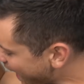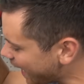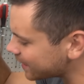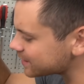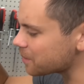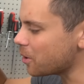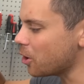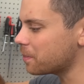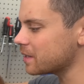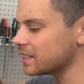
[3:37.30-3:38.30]
and I'm
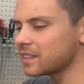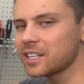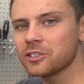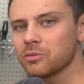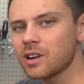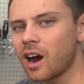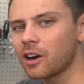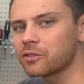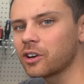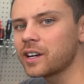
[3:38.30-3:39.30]
hoping that they do
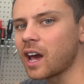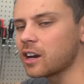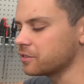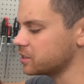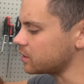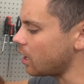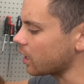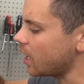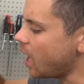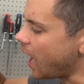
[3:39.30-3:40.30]
not run out of
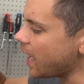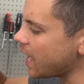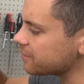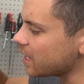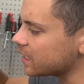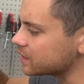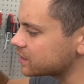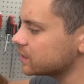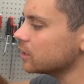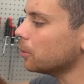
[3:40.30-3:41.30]
stock. I haven't had a
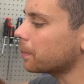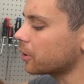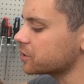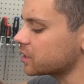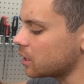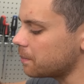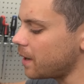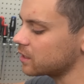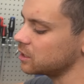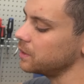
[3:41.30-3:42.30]
single person come
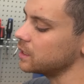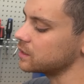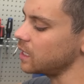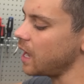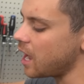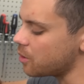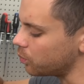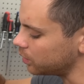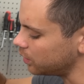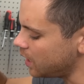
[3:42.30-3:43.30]
back to me and say, hey
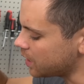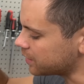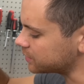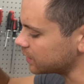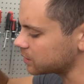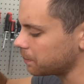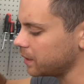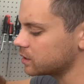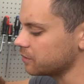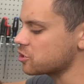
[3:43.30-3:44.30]
Will, this thing's a
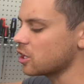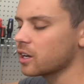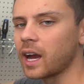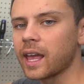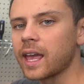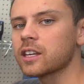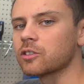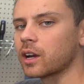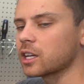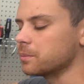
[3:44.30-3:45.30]
piece of junk, I hate
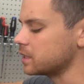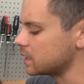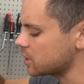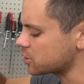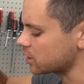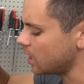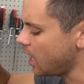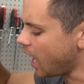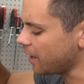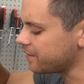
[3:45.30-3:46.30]
your recommendation.
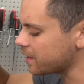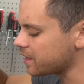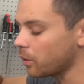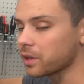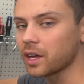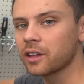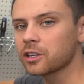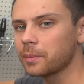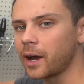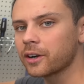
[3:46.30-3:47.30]
I've had that with
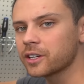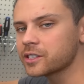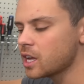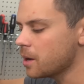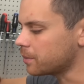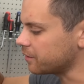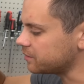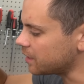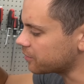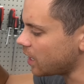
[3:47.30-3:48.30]
other batteries, but
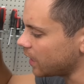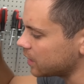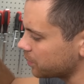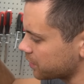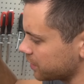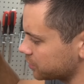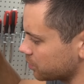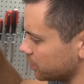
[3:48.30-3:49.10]
I've never had it with this